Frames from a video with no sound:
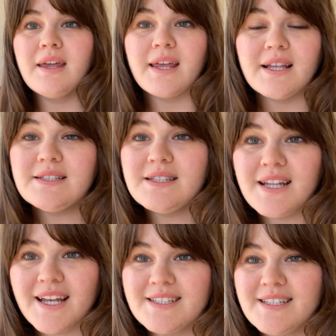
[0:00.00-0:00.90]
It's the
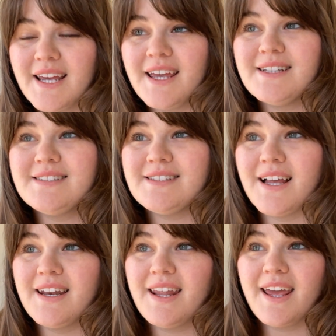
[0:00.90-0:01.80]
next day, it's
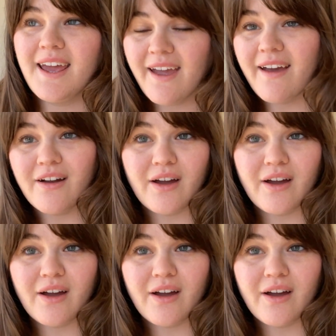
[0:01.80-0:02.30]
Sunday,